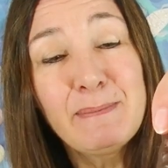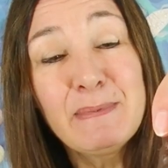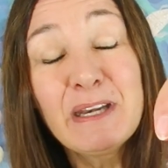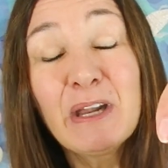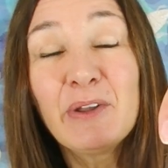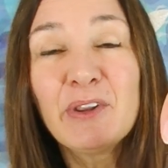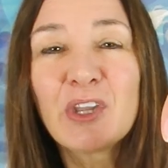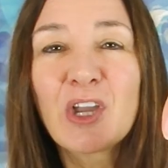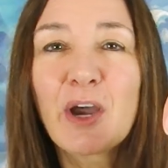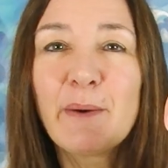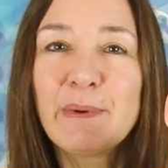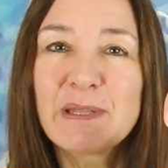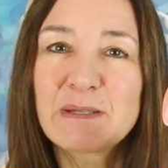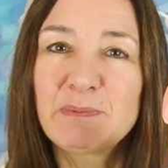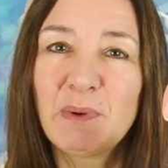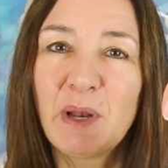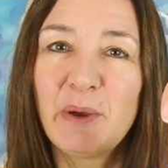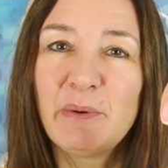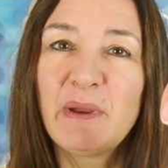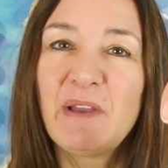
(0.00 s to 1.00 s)
me know in the comments
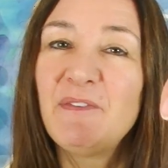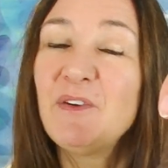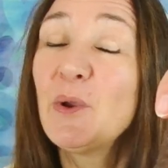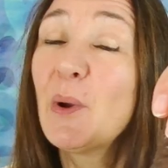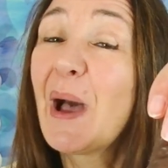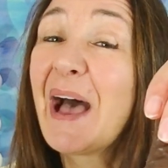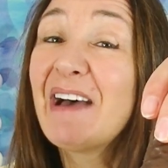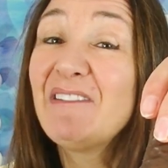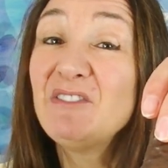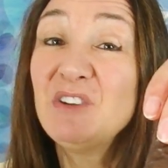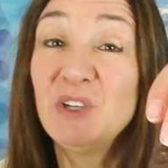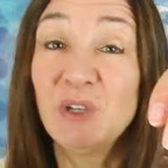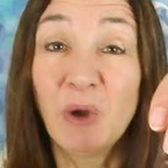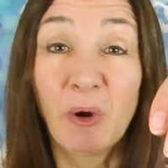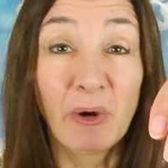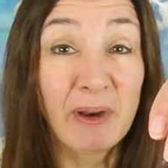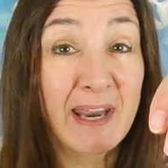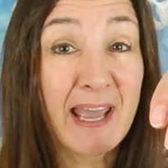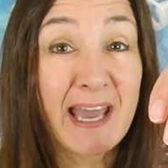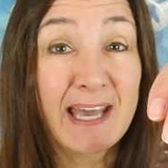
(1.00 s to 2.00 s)
below if you have
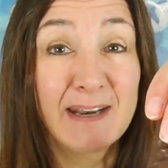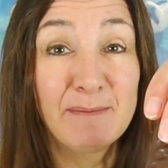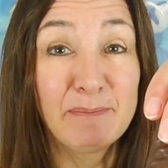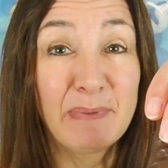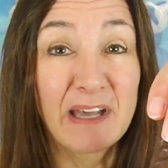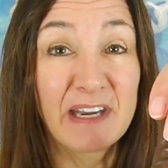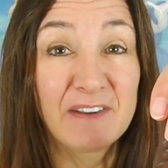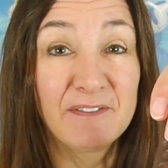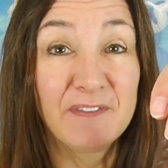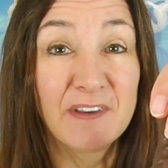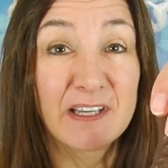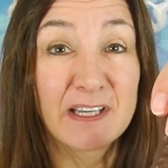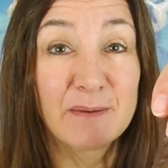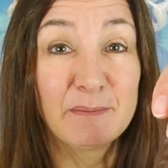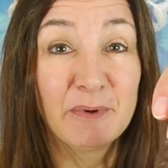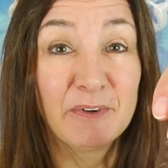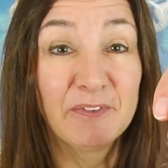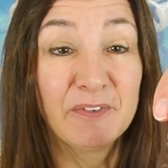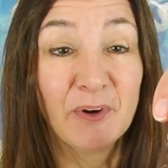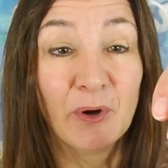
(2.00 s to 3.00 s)
not had a
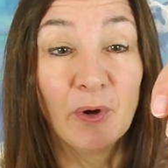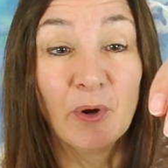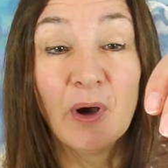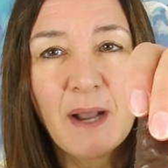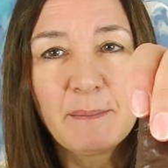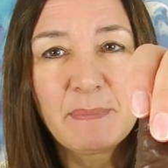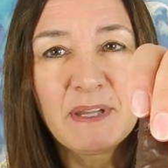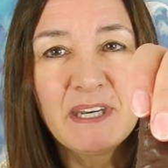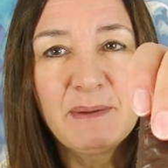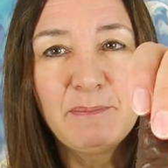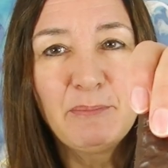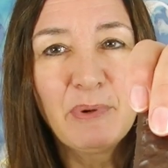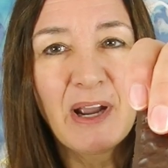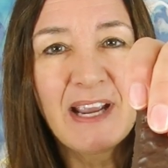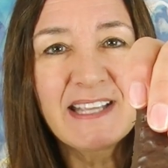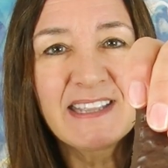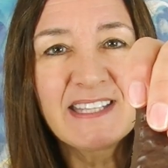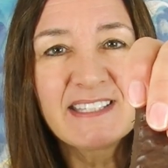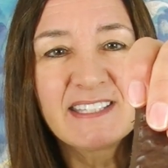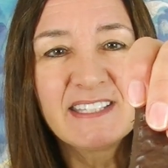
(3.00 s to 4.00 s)
Butterfinger before. I'm going to
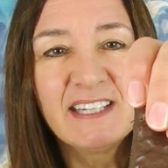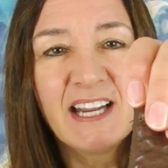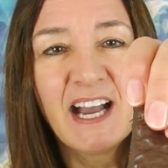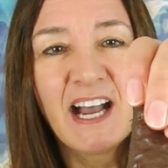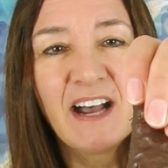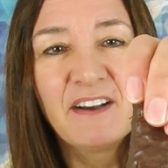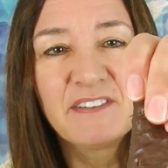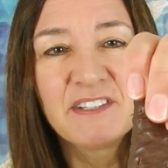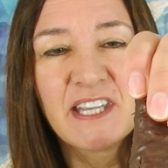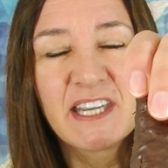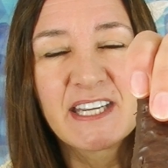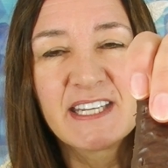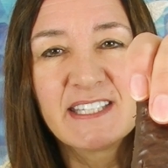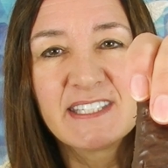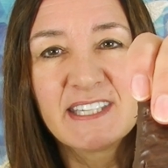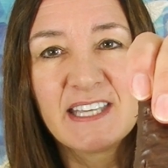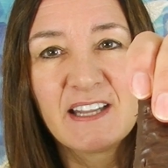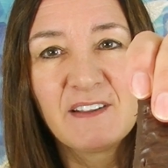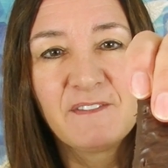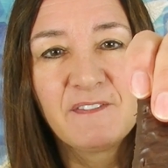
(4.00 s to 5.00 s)
break this in half so you can
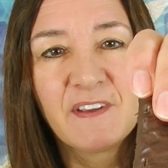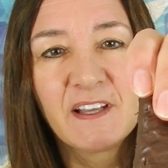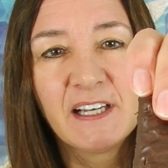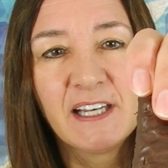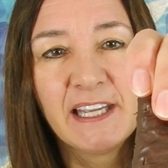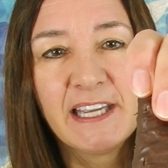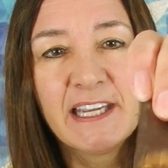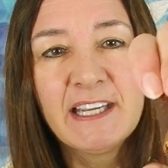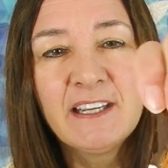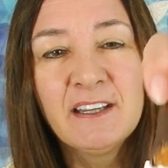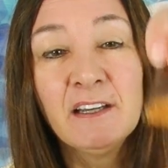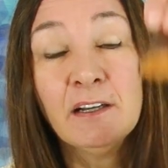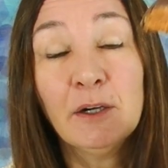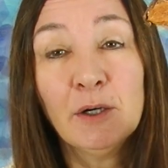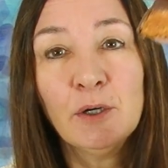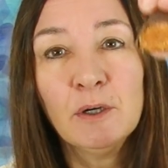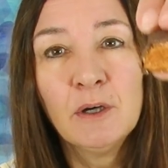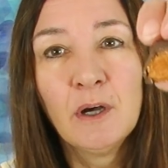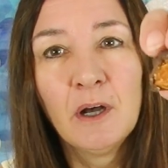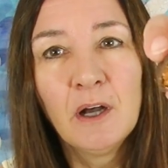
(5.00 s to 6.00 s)
see the filling.
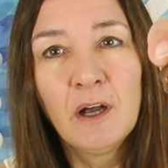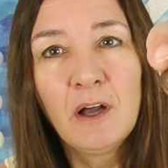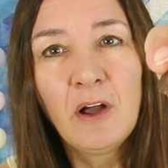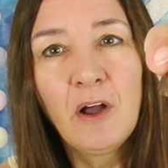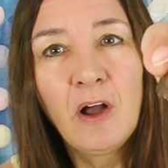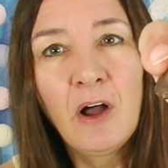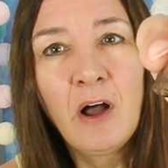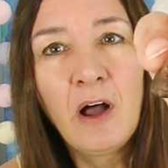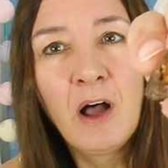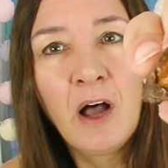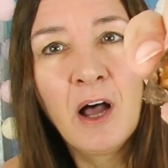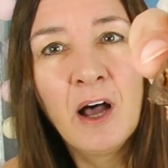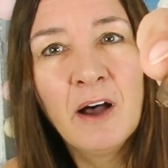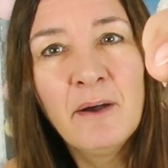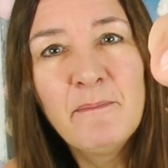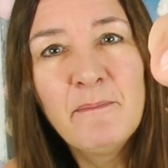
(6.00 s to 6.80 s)
Oh,